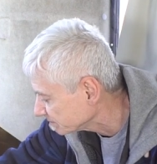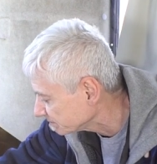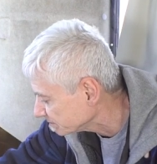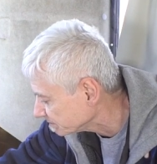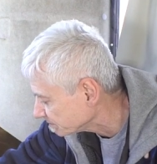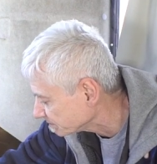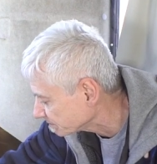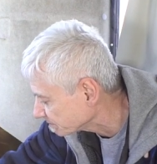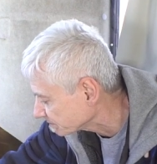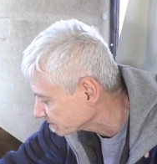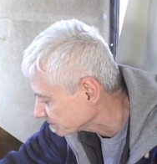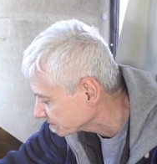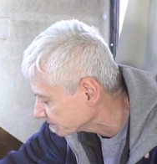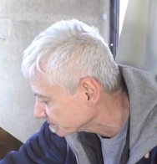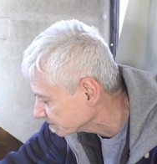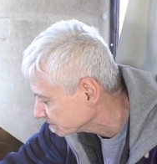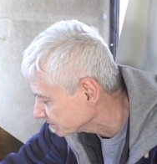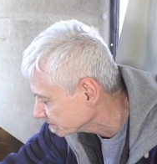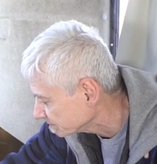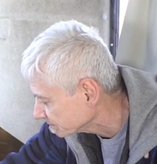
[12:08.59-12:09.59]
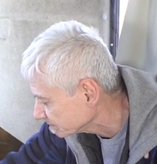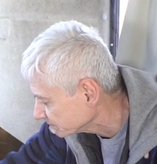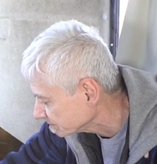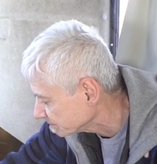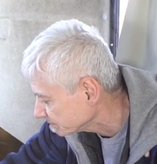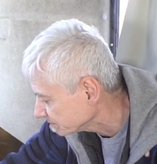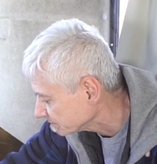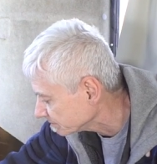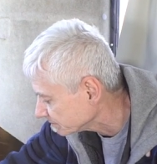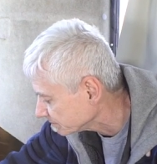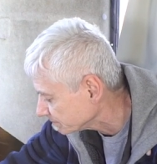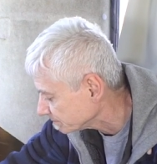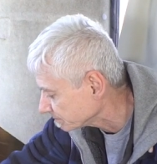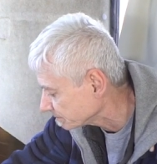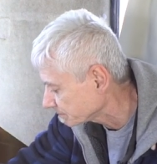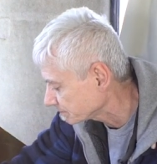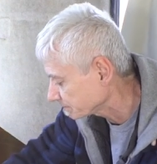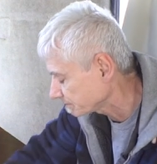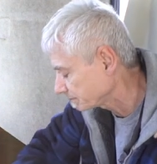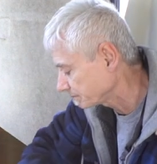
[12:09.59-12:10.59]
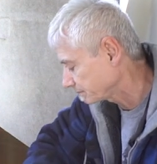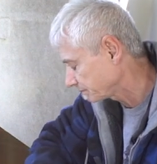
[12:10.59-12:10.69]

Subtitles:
[no speech]